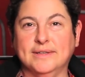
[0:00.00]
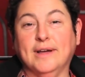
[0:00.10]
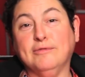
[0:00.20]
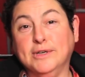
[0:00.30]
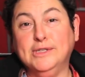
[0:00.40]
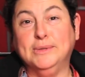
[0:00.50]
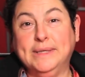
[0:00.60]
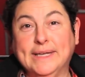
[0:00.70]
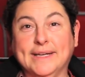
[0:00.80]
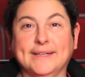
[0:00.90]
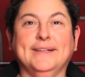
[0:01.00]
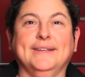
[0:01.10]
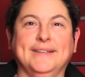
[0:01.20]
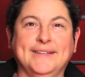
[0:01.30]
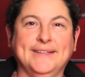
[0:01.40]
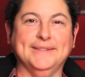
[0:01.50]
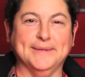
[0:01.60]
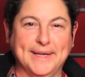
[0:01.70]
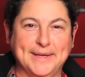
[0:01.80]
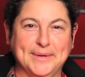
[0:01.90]
and have fun doing that.
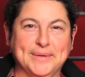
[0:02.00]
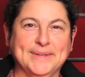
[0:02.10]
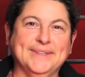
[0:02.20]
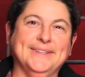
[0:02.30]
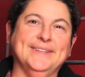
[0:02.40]
So thank you.